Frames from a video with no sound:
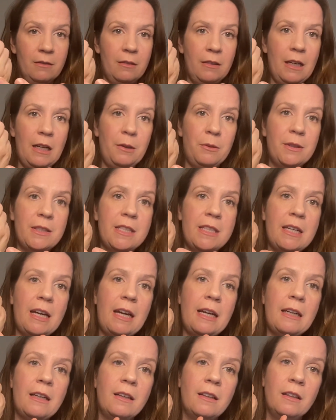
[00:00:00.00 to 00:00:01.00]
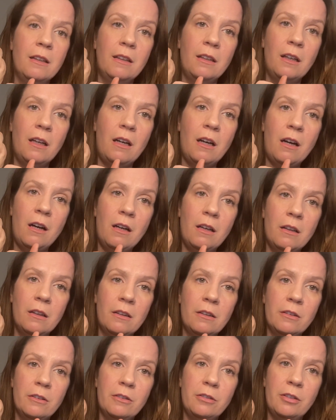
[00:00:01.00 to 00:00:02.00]
I would say,
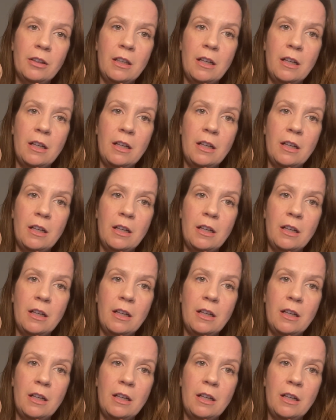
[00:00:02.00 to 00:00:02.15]
of